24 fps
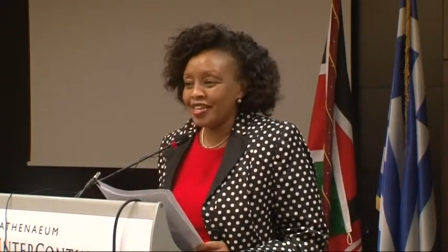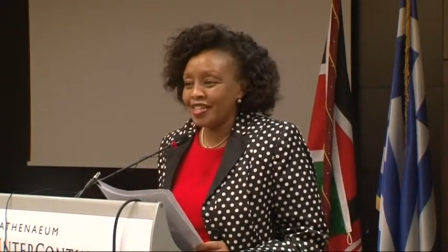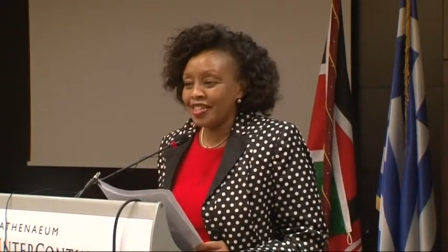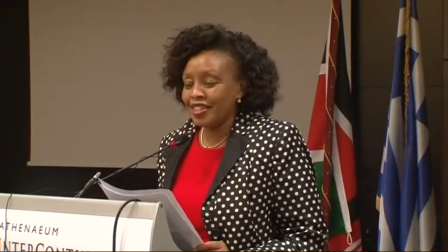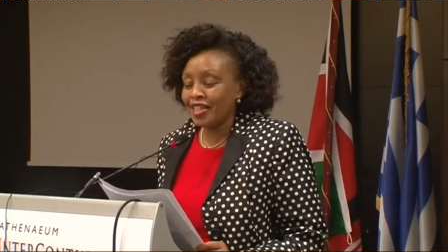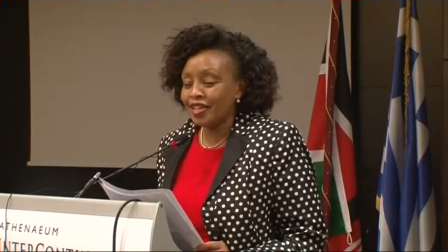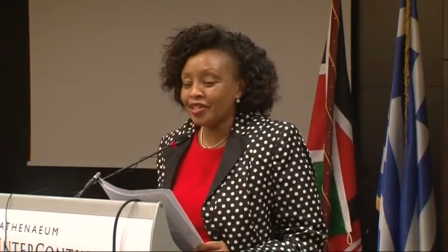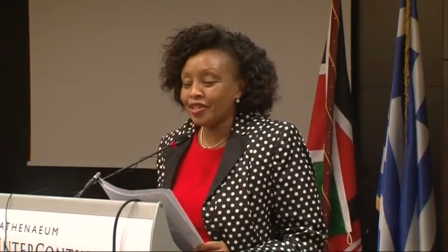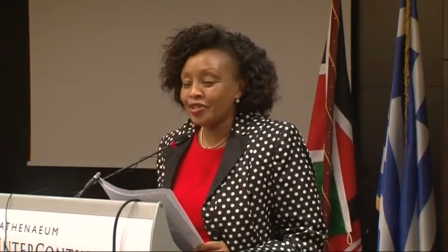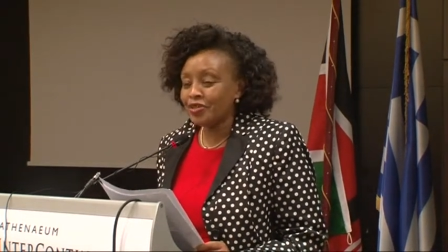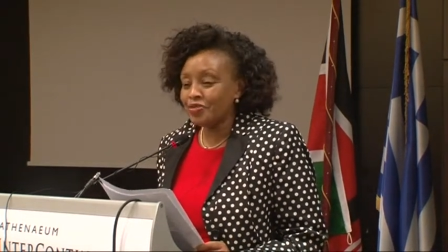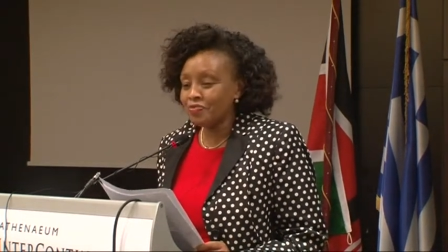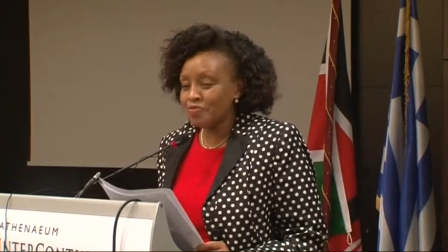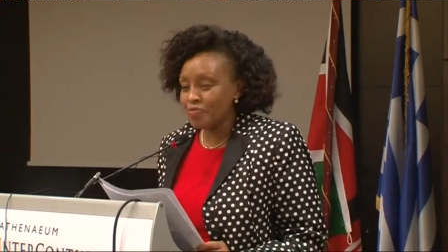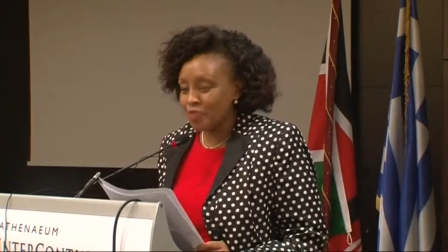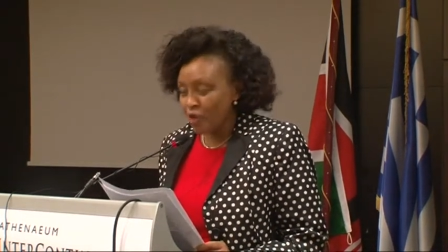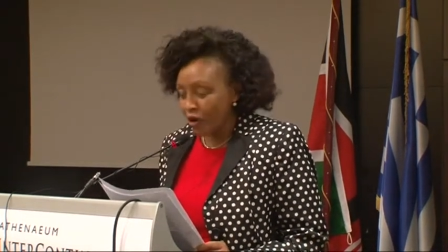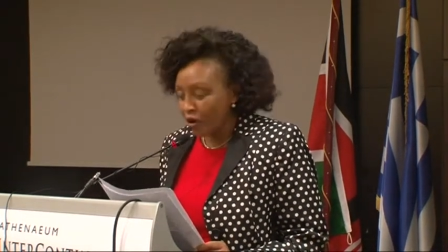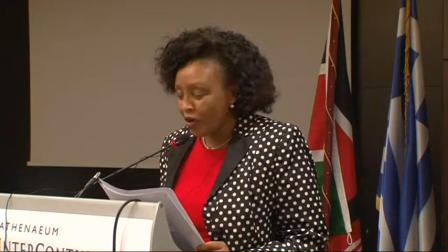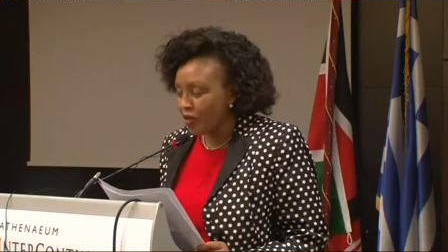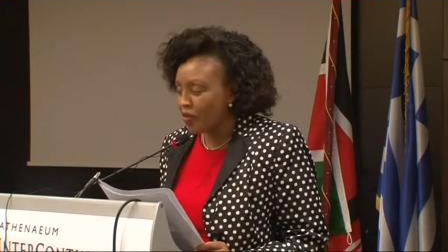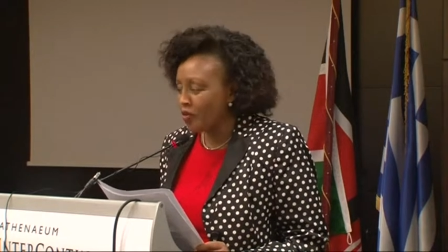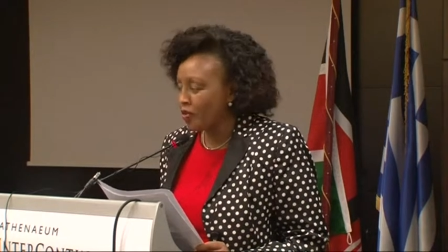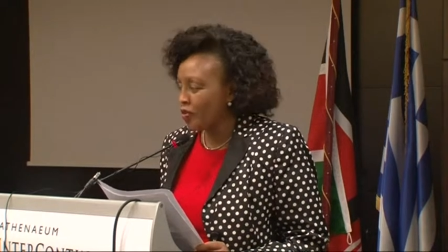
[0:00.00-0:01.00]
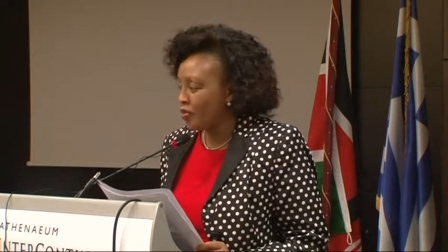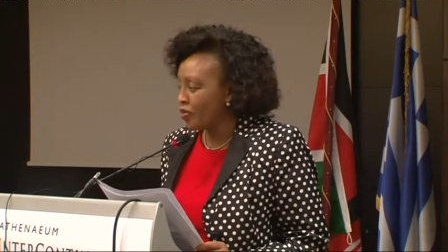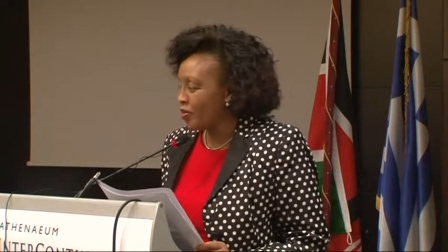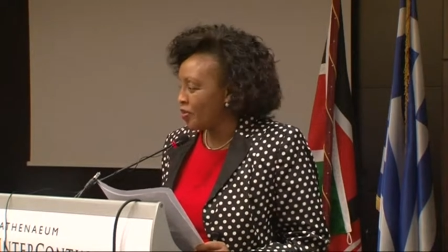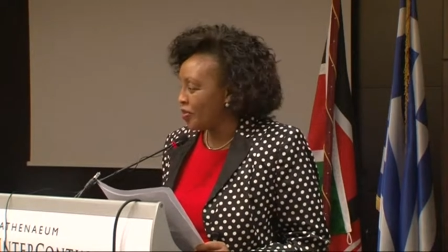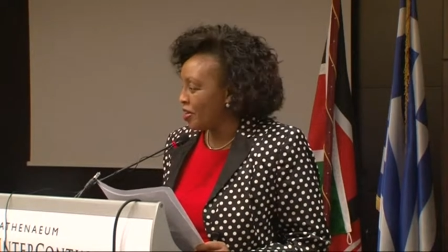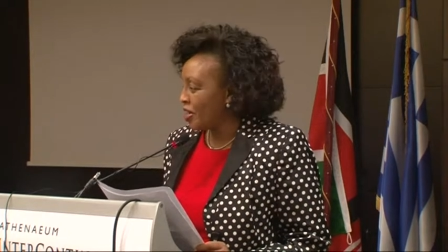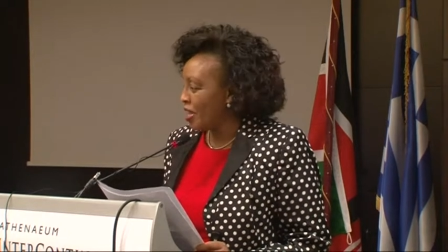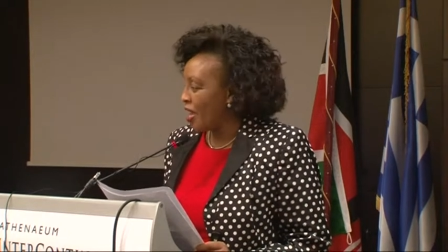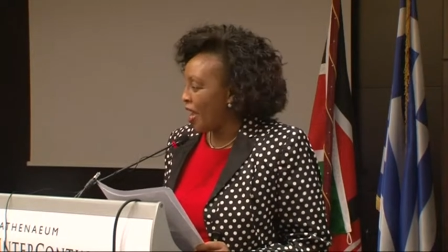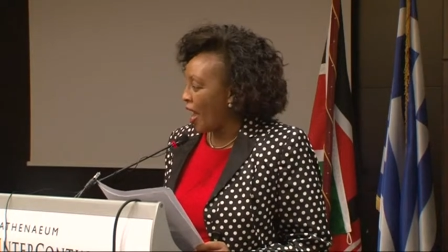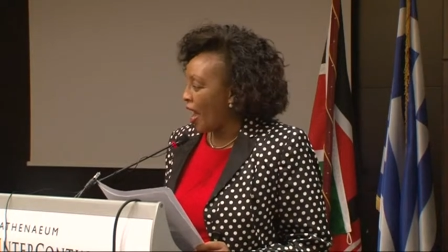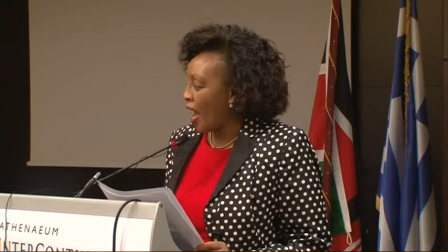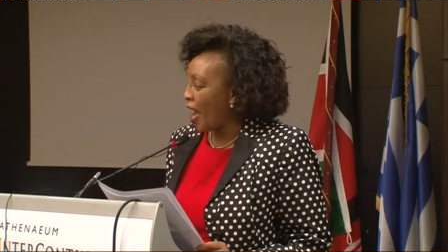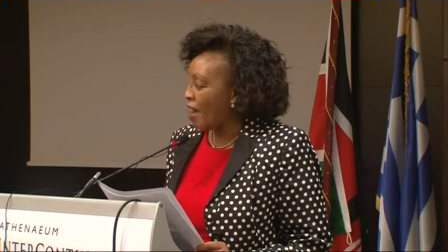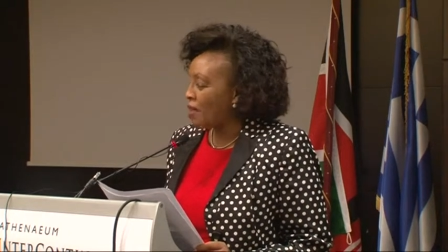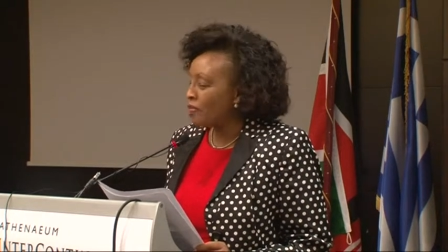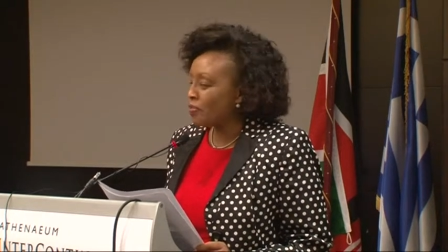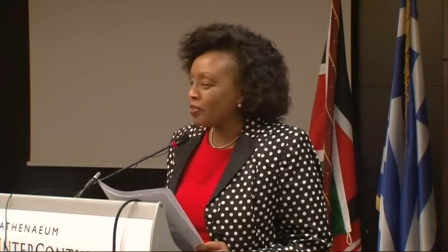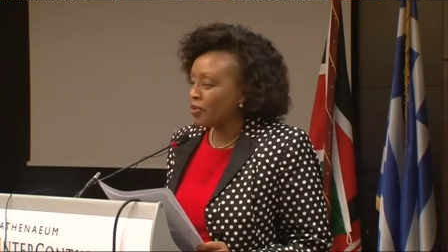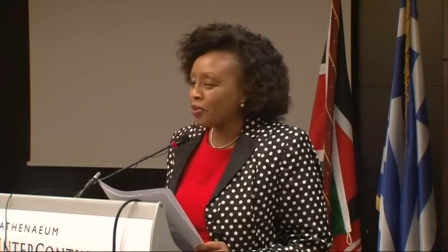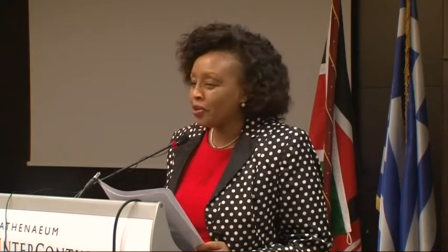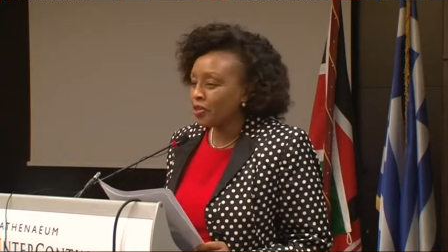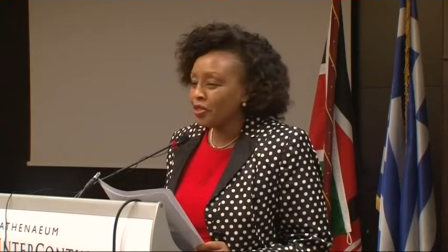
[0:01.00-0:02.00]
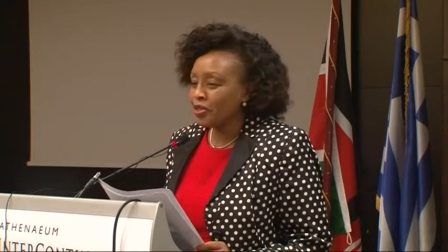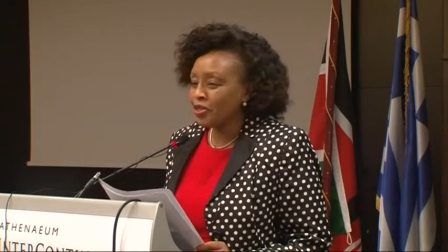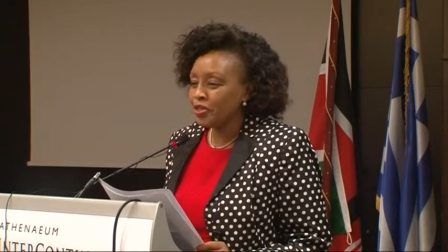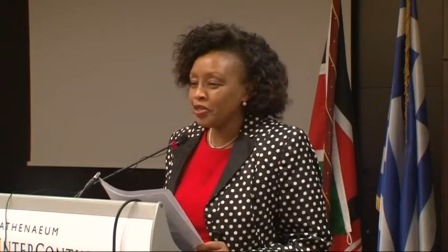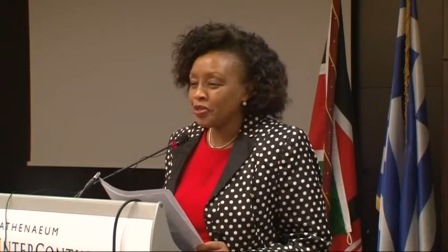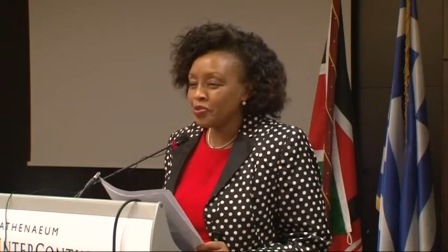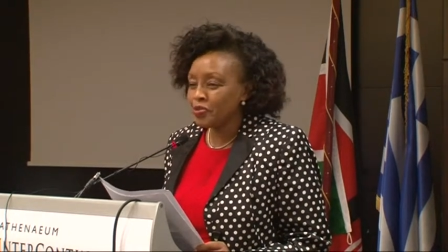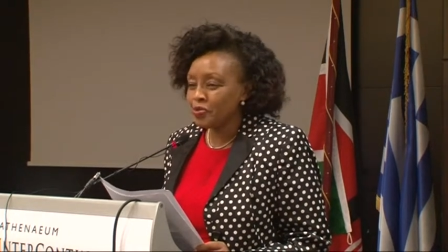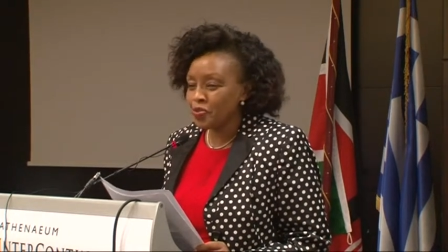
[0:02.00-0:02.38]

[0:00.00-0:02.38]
that tomorrow I'm going to